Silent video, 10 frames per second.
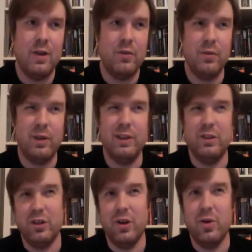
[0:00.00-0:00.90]
really
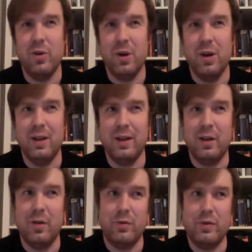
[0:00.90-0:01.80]
show a, like
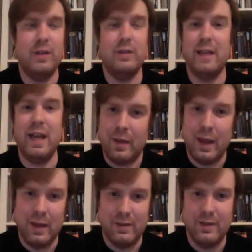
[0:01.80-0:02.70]
a real date
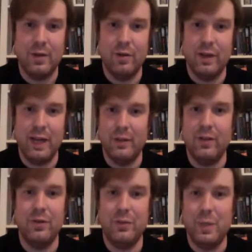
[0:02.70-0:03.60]
and still hit
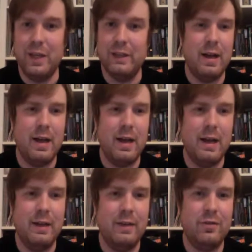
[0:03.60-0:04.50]
those beats.
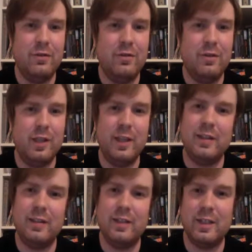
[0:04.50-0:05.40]
I think
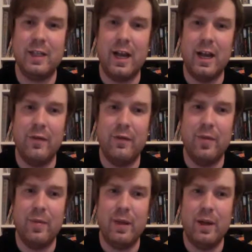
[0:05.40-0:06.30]
this is the kind of
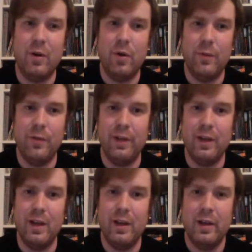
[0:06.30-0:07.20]
film that
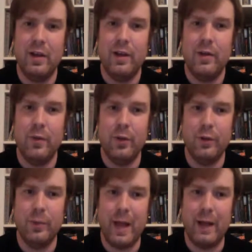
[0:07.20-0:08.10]
hopefully we'll
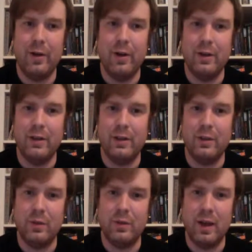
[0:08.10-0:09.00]
look back on and this
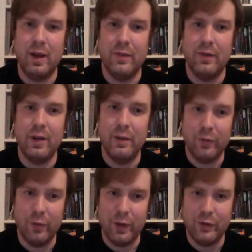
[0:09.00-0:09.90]
was kind of an
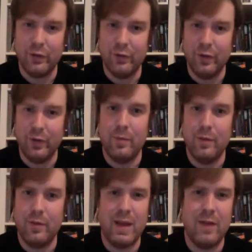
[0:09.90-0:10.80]
influential film. You
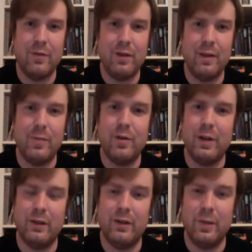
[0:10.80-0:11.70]
can't really
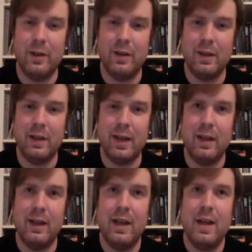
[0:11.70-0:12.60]
predict something like that,
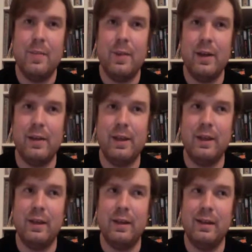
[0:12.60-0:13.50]
but I think
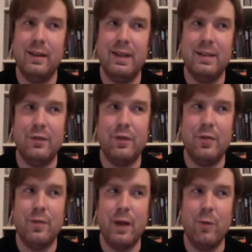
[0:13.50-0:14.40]
it's a
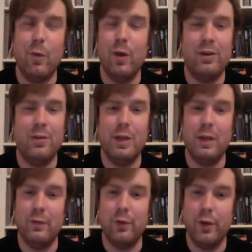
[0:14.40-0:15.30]
film I want to be
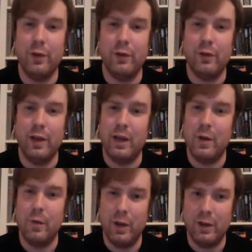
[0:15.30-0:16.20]
influential and I
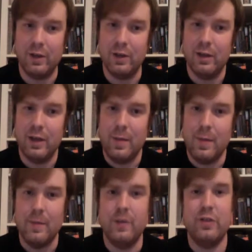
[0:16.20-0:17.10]
want to
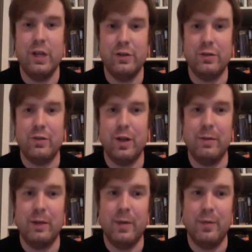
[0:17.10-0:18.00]
maybe change the rom
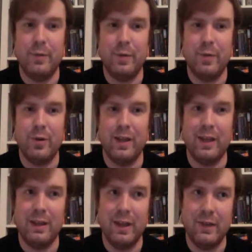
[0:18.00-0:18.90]
com to be more
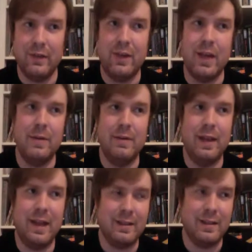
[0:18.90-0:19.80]
like this and
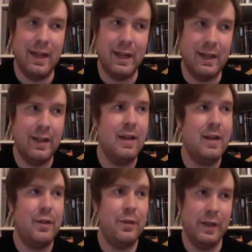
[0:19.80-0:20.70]
less like
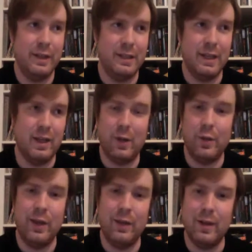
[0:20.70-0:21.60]
things like a
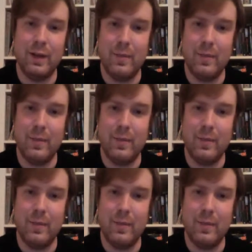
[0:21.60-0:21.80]
think like a